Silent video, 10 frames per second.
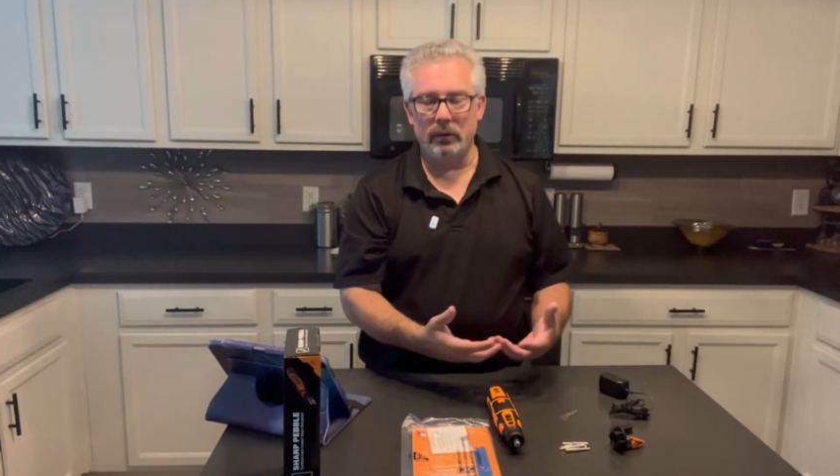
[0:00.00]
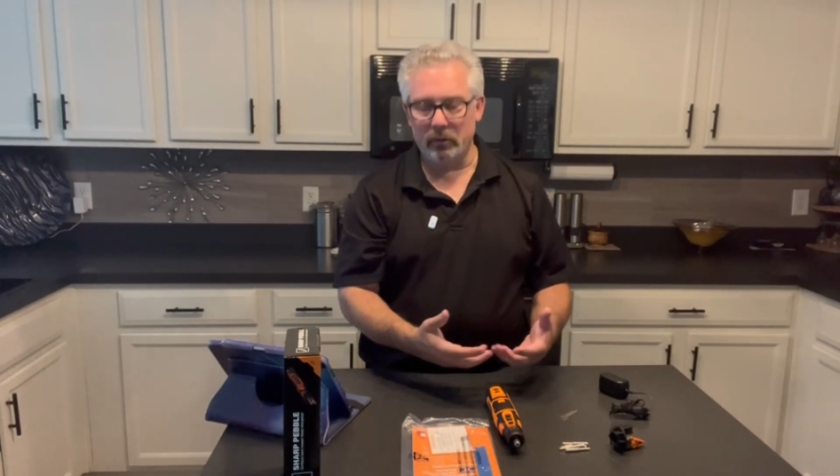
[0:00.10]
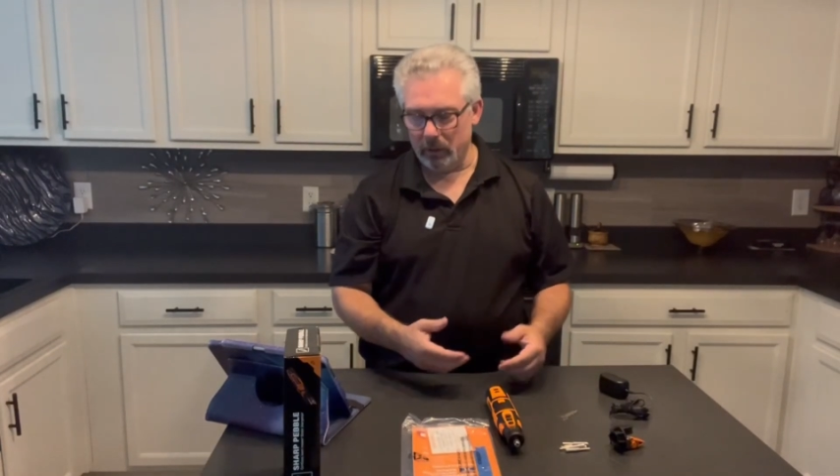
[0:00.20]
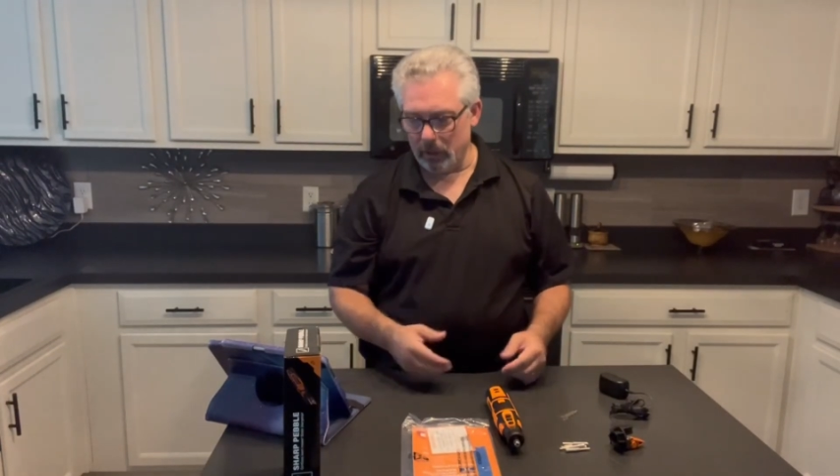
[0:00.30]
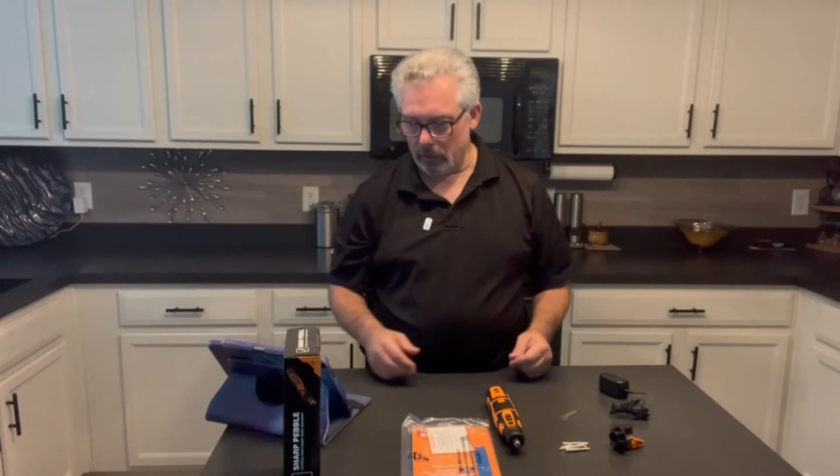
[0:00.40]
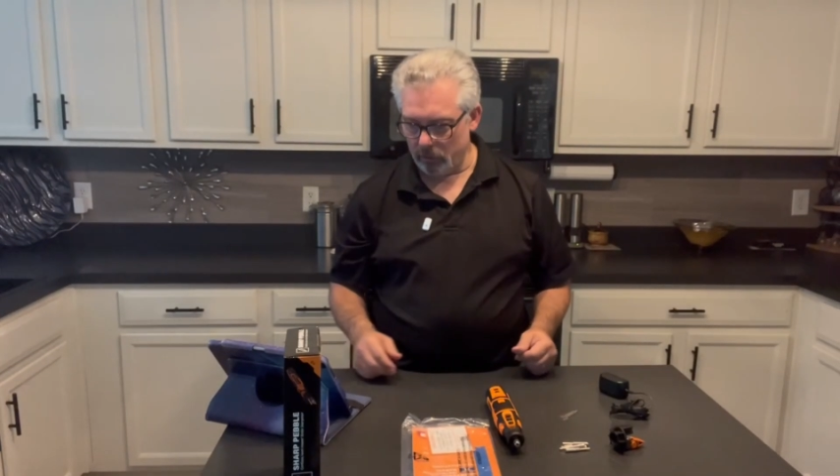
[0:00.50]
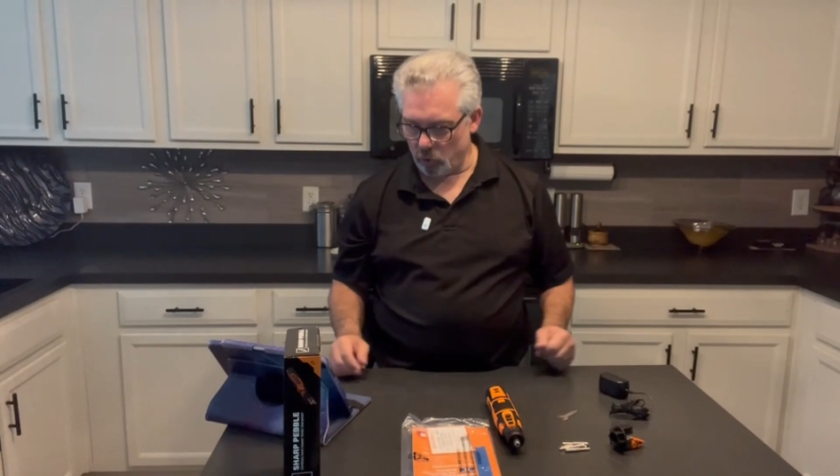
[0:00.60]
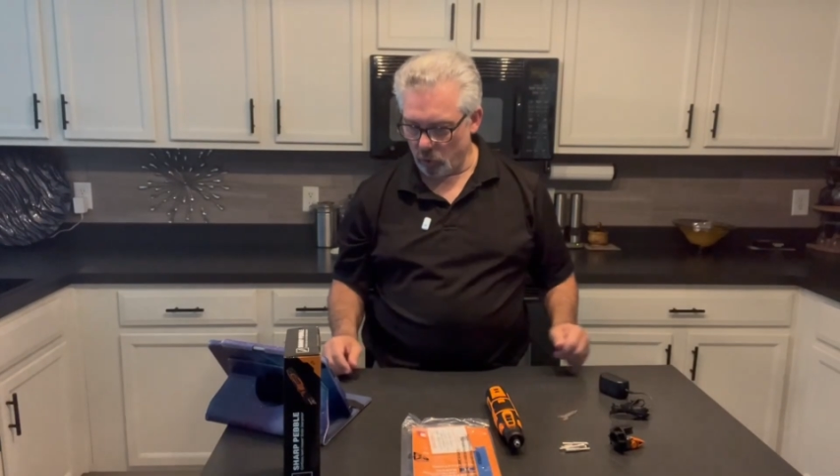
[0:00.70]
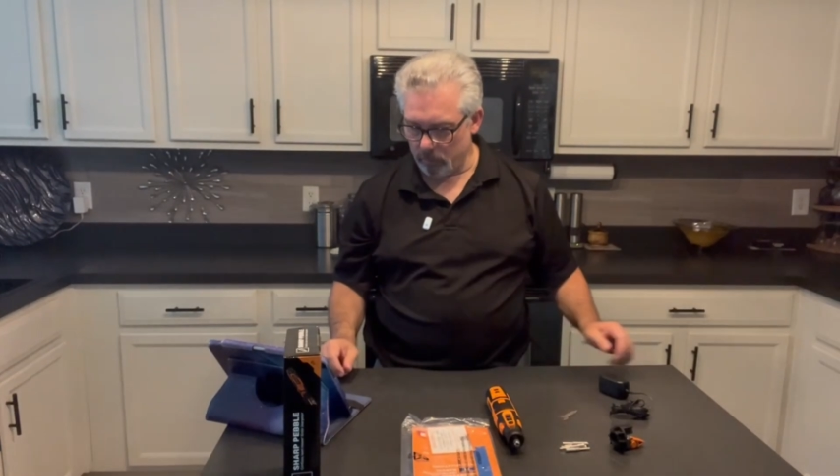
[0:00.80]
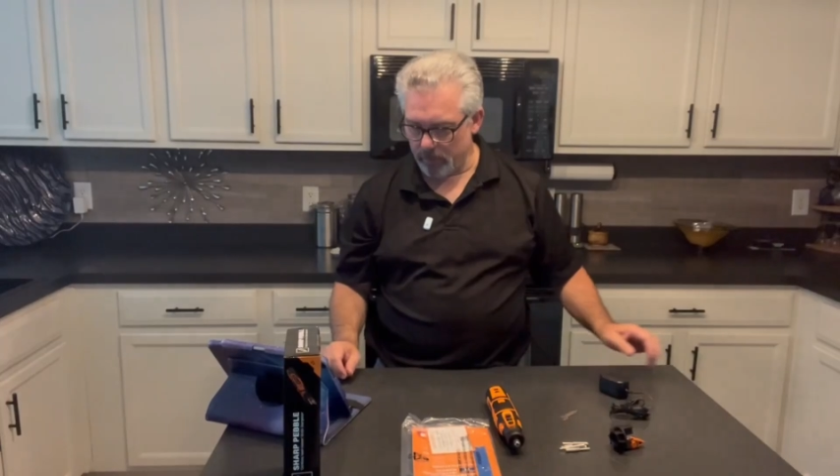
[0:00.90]
so you're going to get
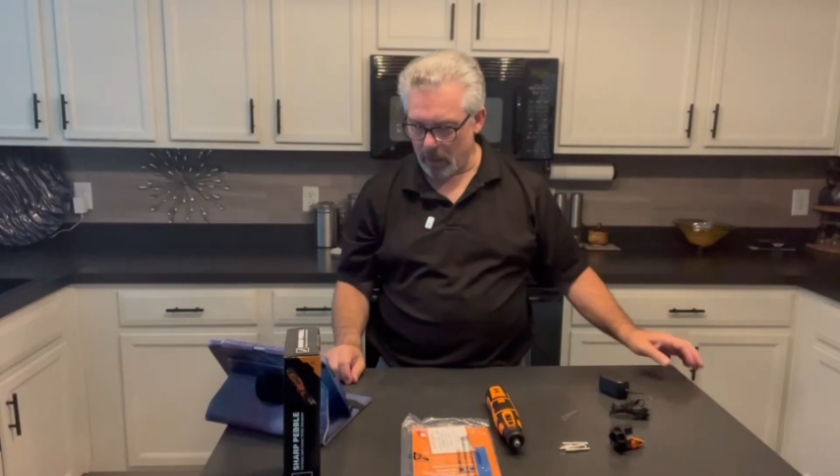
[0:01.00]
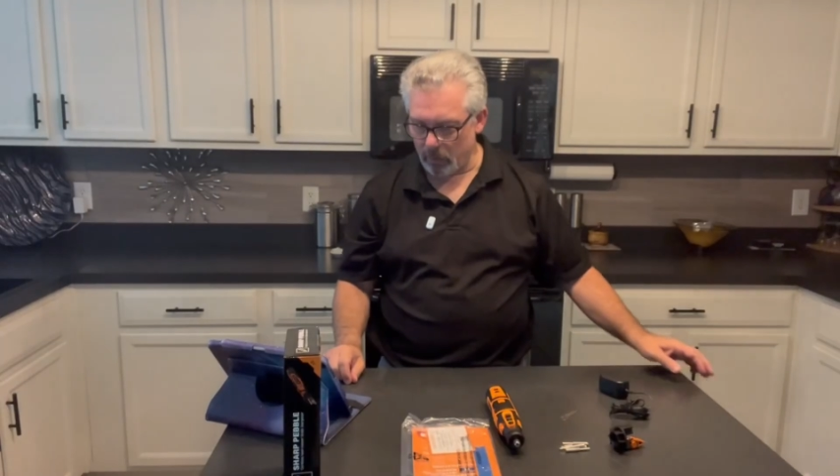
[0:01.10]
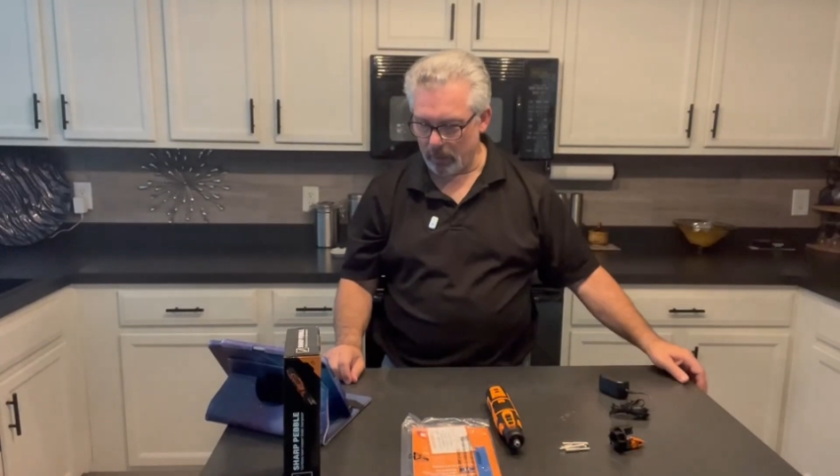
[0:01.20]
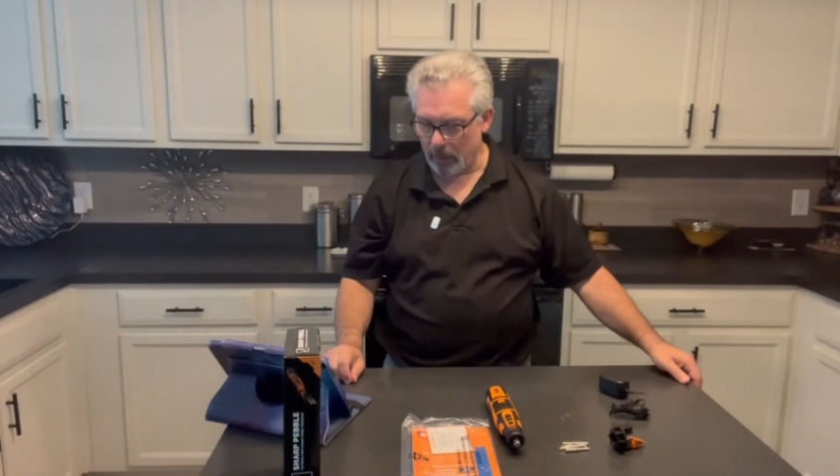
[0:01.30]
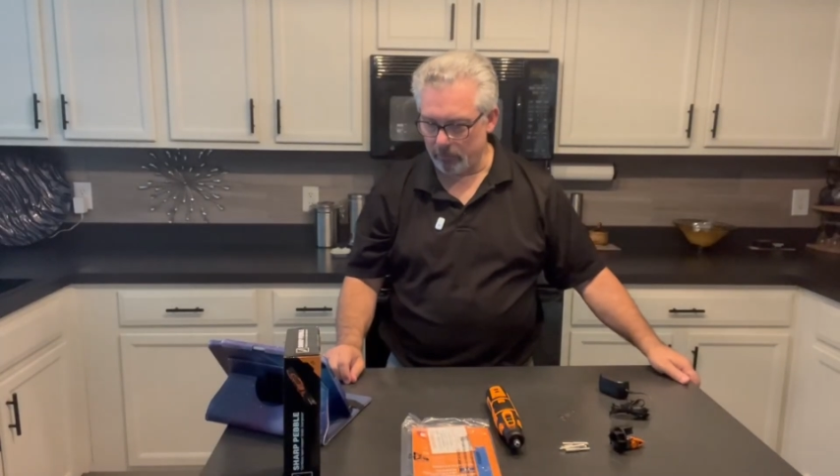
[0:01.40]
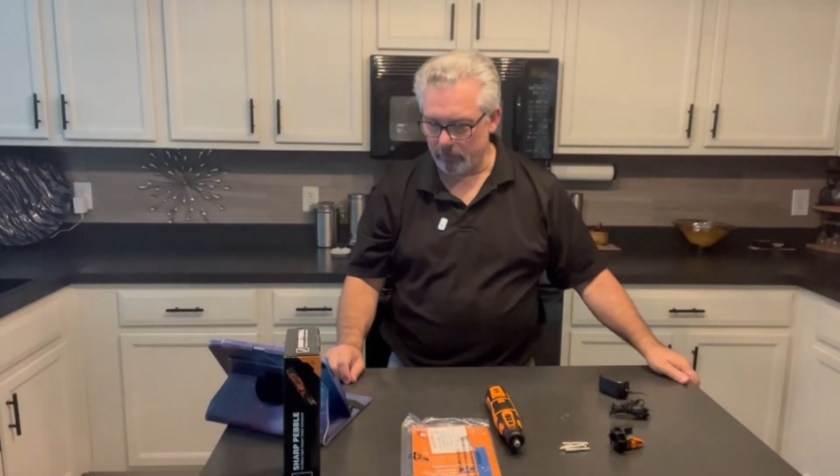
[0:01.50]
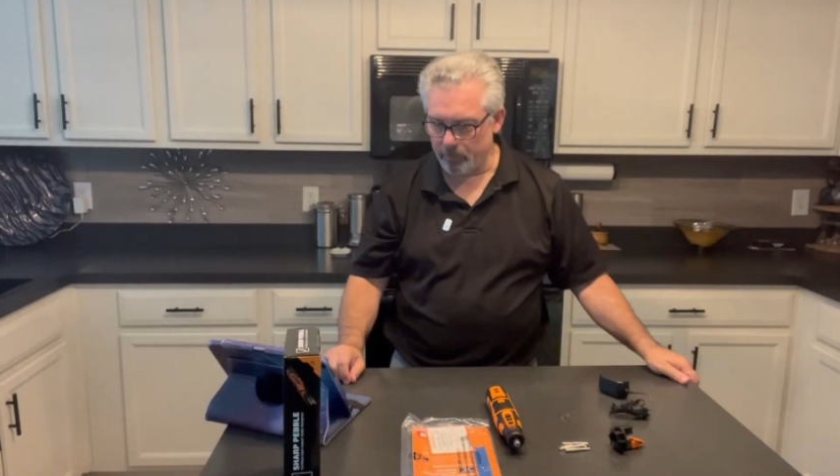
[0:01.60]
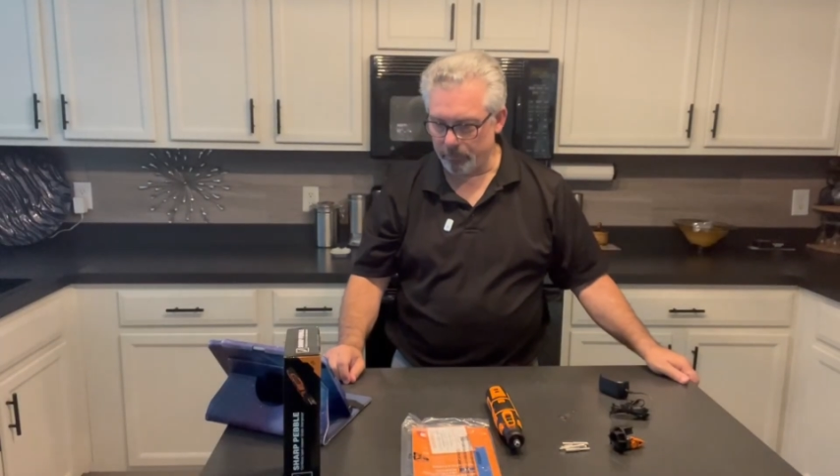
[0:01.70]
shorter battery life.